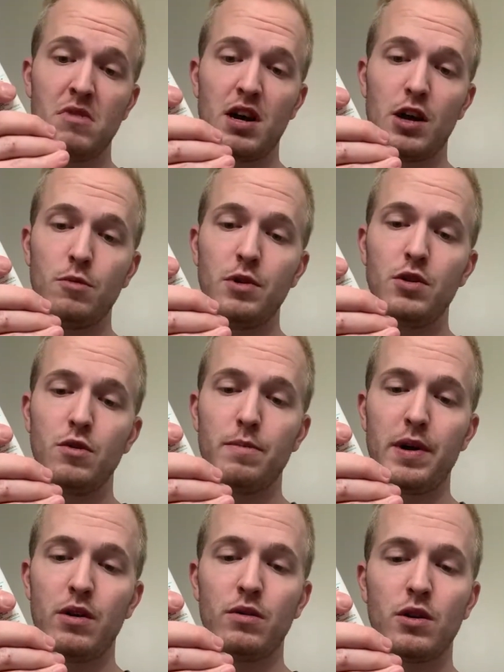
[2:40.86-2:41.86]
normally do
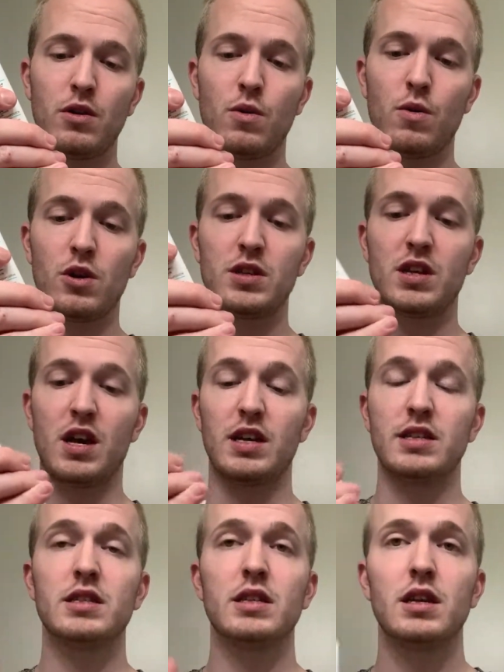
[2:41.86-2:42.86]
about a quarter
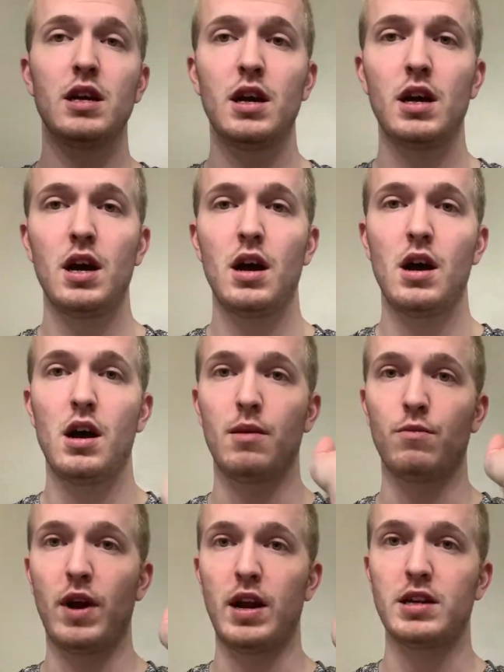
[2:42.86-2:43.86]
size
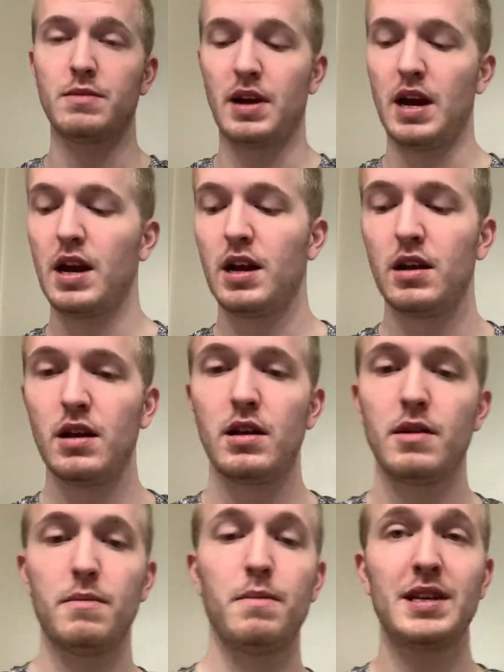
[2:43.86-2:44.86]
right into my hand,
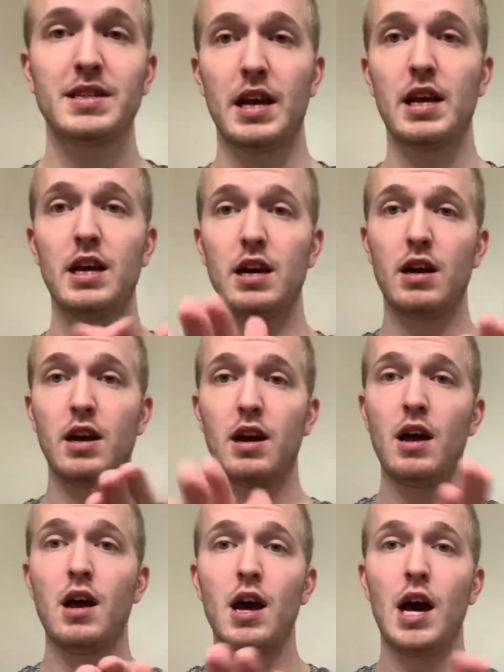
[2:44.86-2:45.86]
mix that
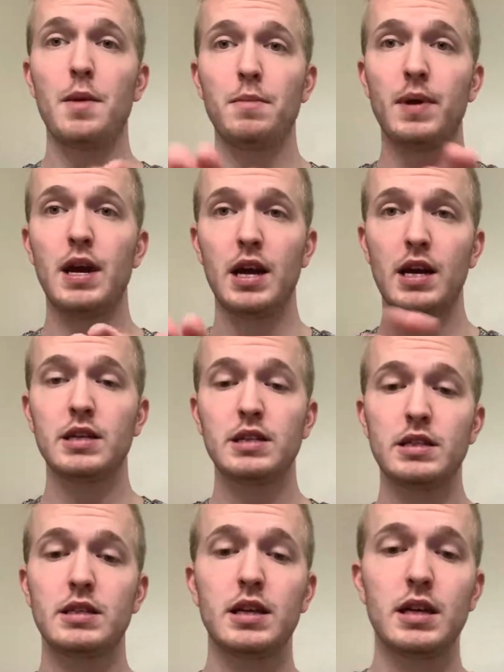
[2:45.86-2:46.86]
up my
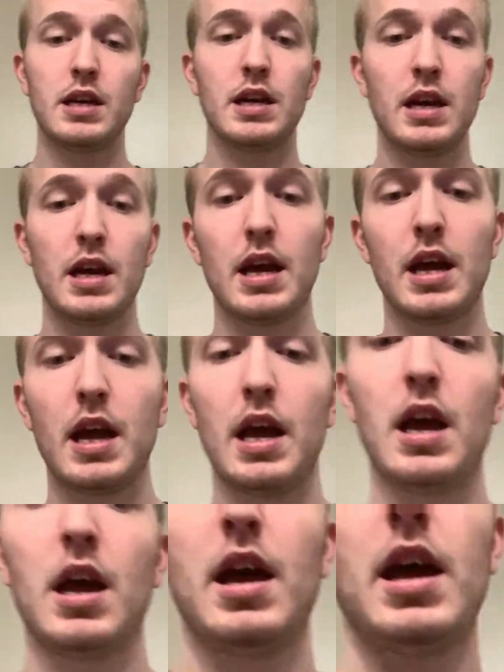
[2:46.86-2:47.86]
hands,
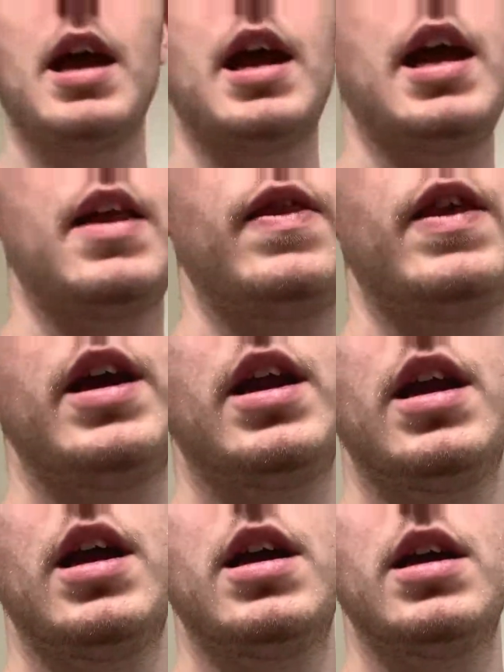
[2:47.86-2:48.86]
and
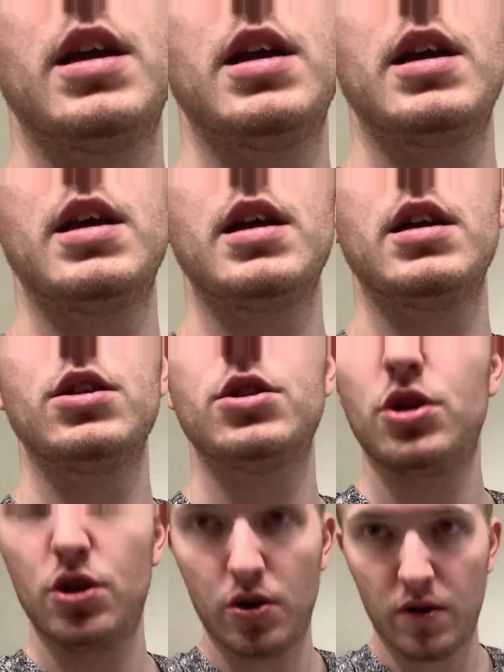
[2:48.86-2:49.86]
then
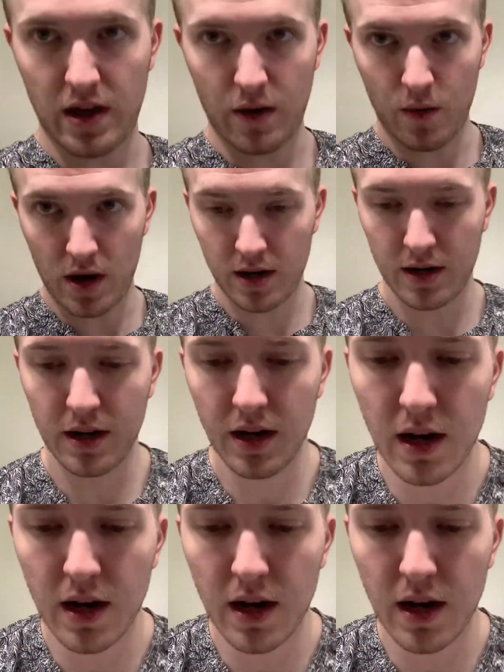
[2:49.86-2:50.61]
turn on that water,